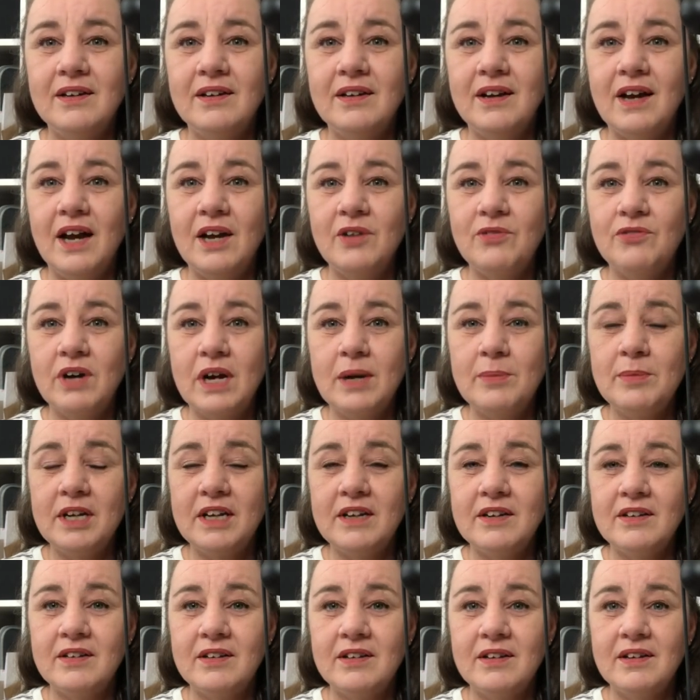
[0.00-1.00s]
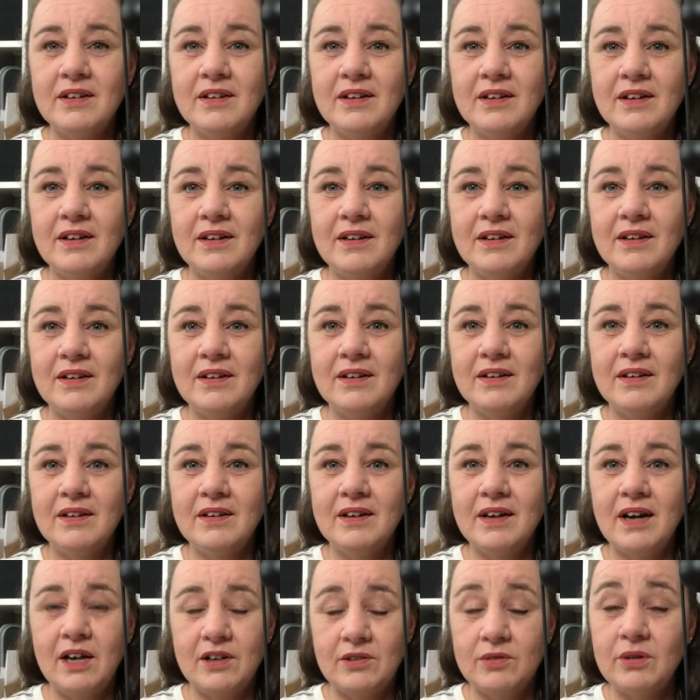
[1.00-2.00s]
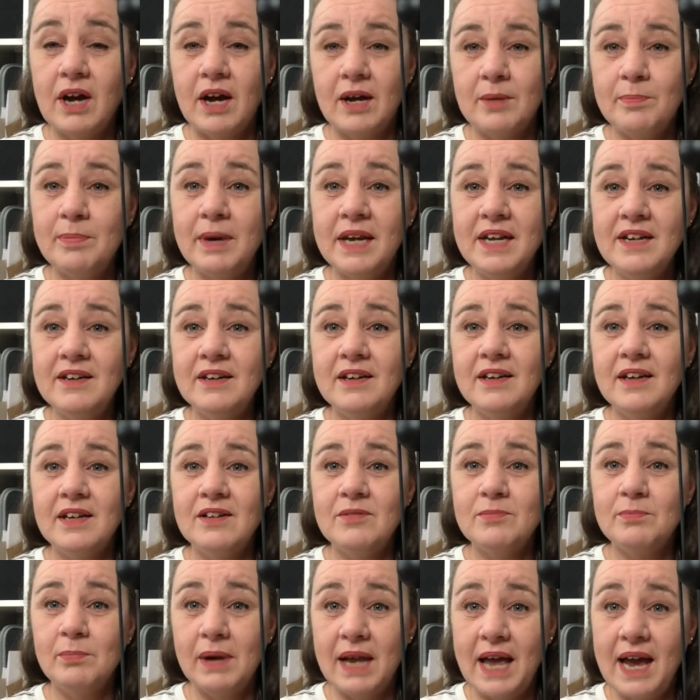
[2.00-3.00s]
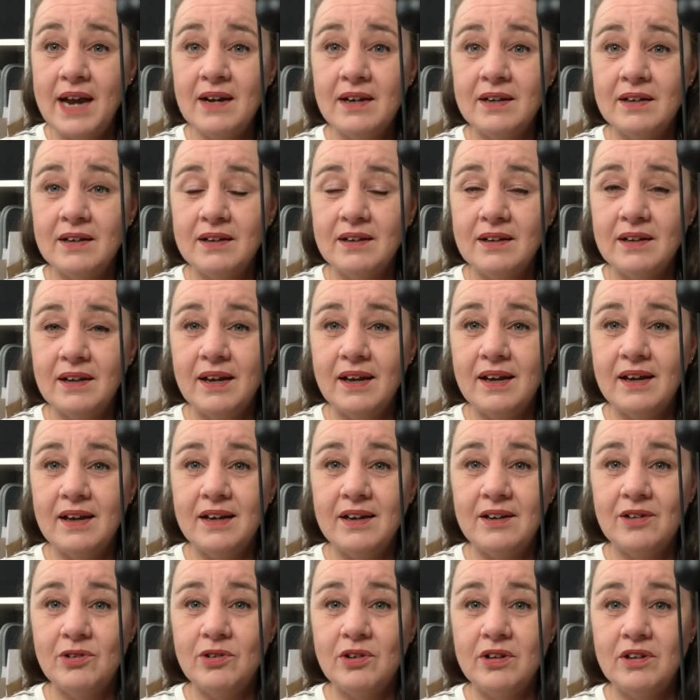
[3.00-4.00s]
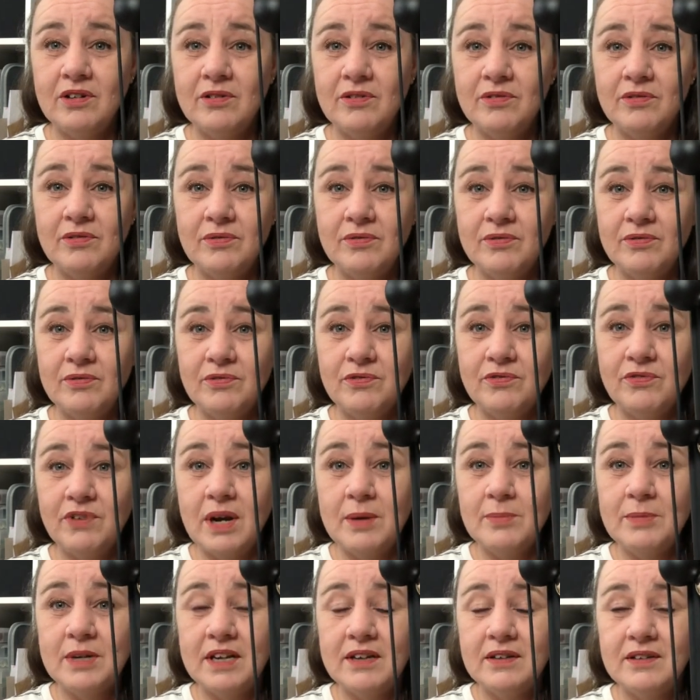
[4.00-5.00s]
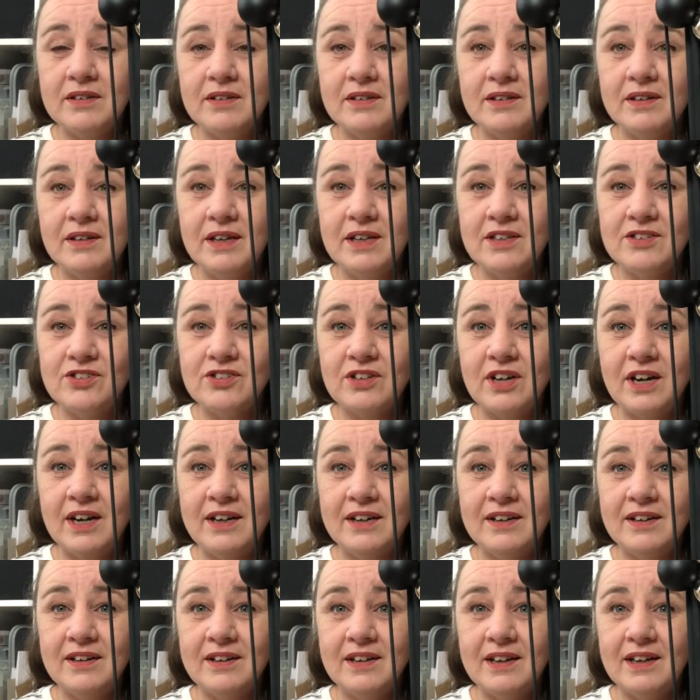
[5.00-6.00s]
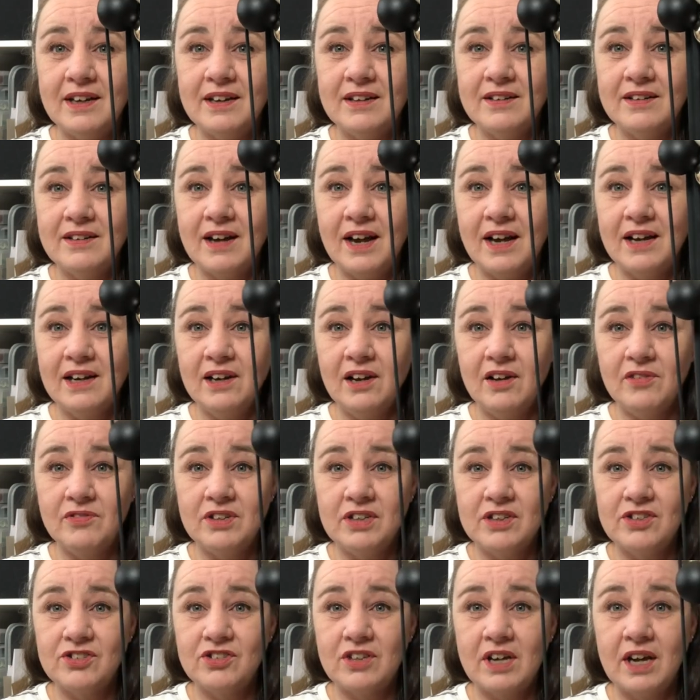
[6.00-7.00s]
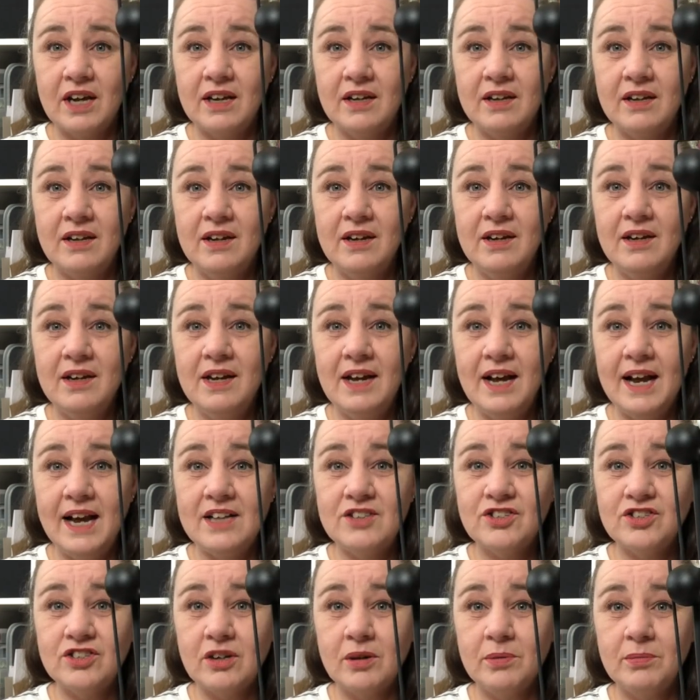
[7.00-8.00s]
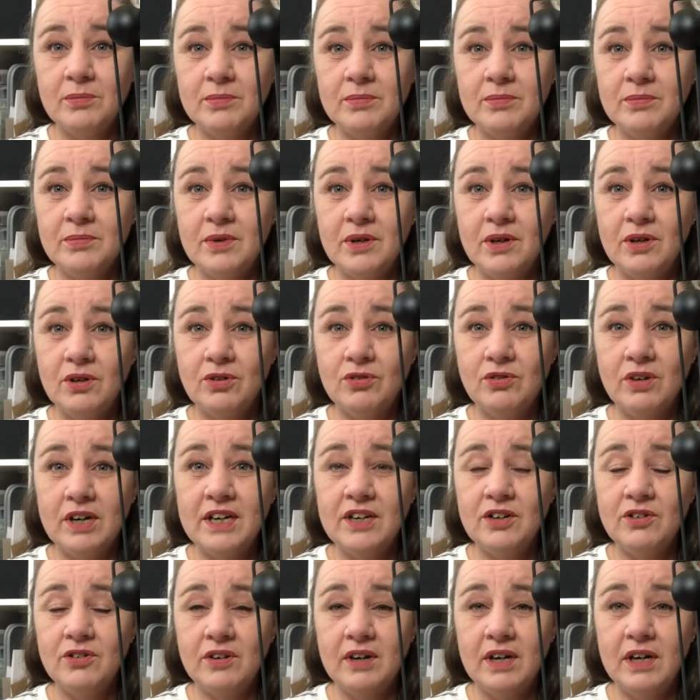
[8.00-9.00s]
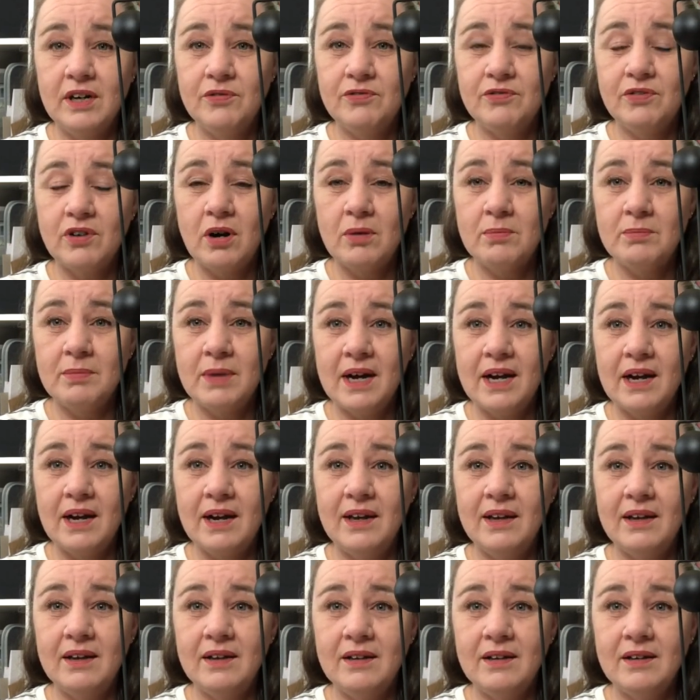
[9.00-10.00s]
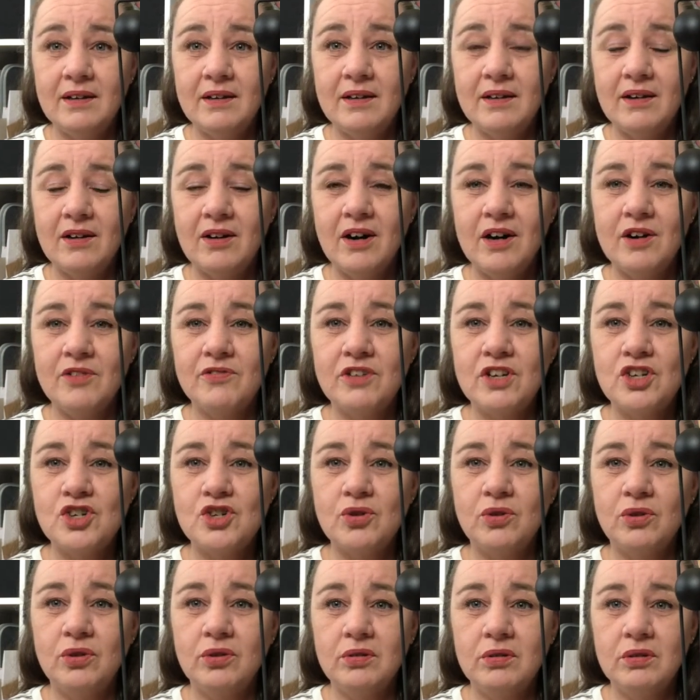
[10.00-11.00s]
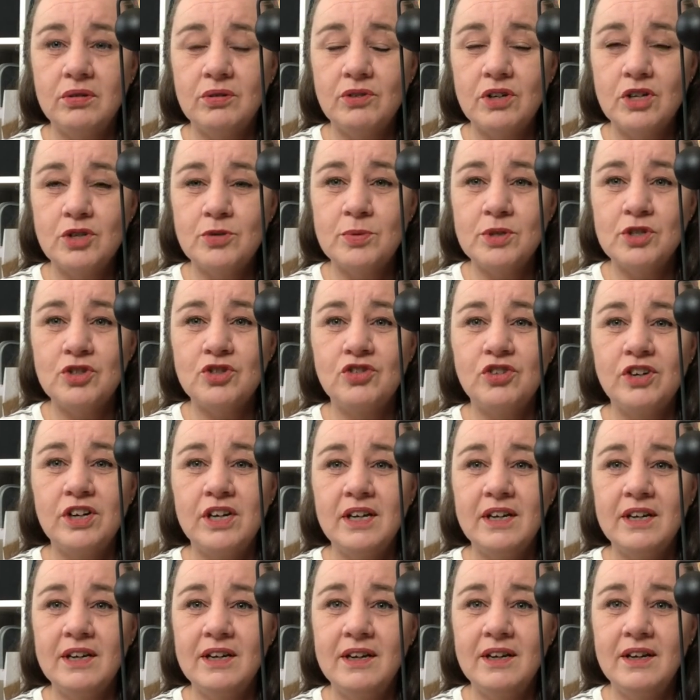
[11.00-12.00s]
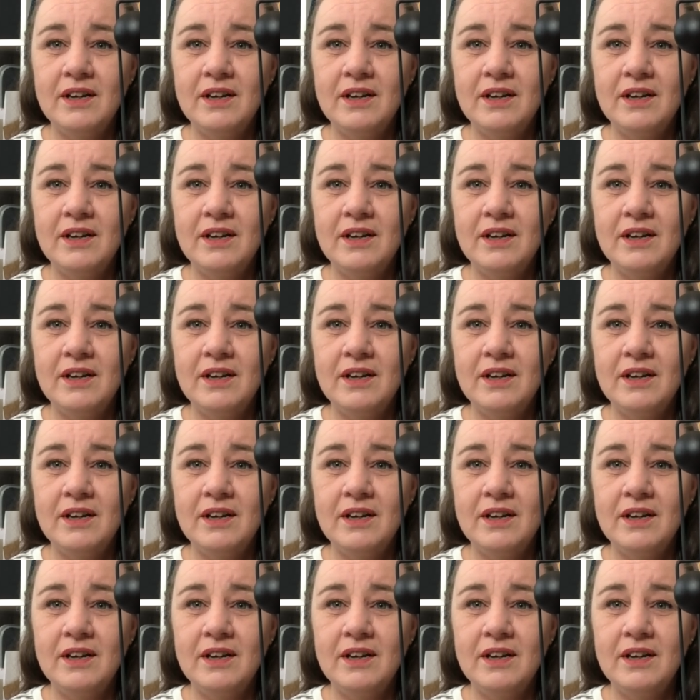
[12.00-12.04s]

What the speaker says: I framed it. I painted it black and framed it inside, and I love this. I had some greenery from my artificial Christmas tree,